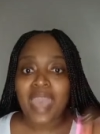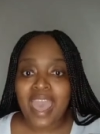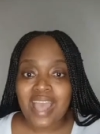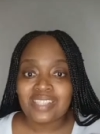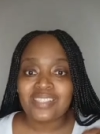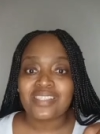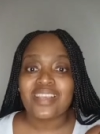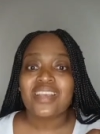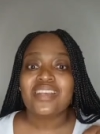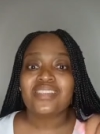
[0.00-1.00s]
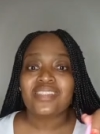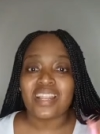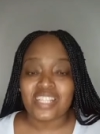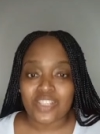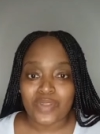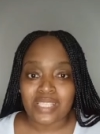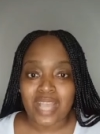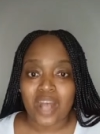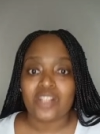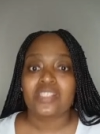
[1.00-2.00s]
Pads, sanitary
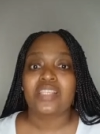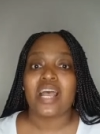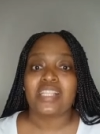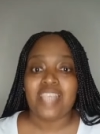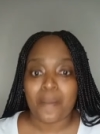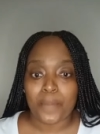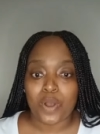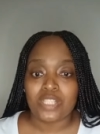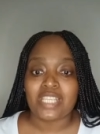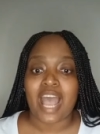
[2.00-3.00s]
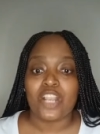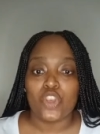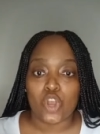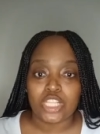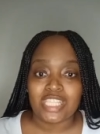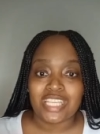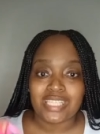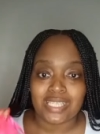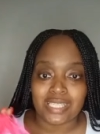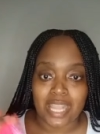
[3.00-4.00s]
towels, tampons are not
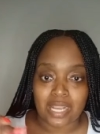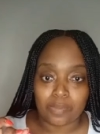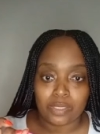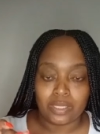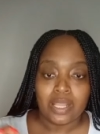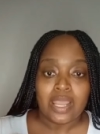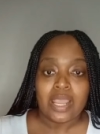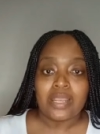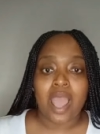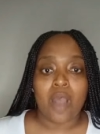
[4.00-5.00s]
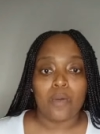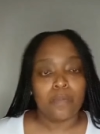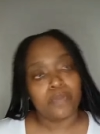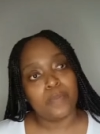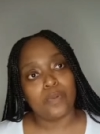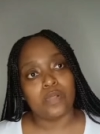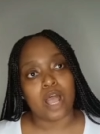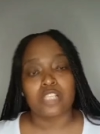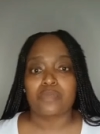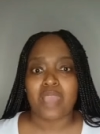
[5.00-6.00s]
sustainable. Now, people
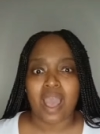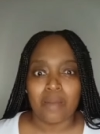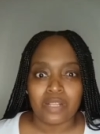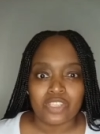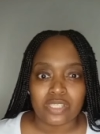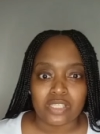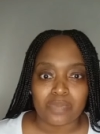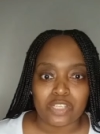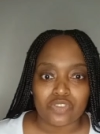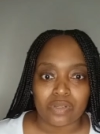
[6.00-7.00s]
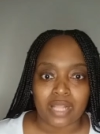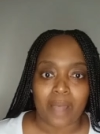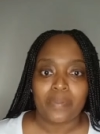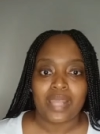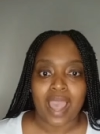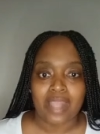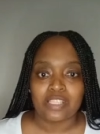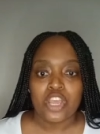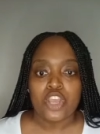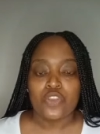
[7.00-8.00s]
will ask me, how much is this menstrual cup?
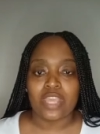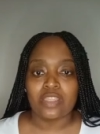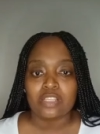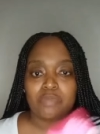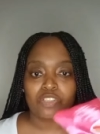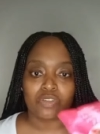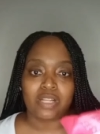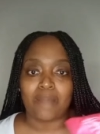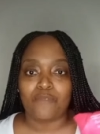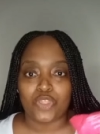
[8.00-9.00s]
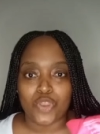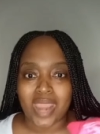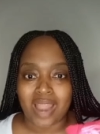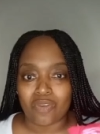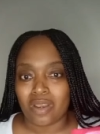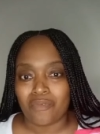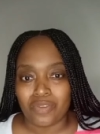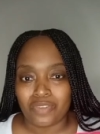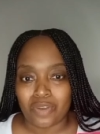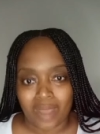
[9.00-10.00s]
Guys, you get this menstrual cup for
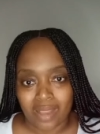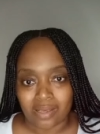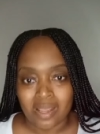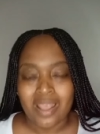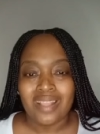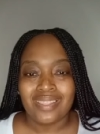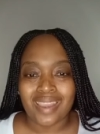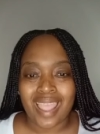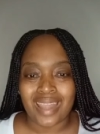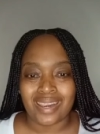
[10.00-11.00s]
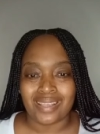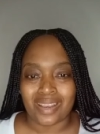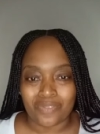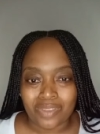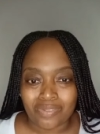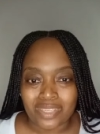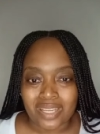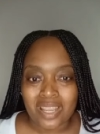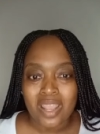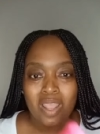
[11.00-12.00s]
350 Rand.
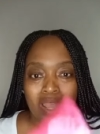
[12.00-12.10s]
350.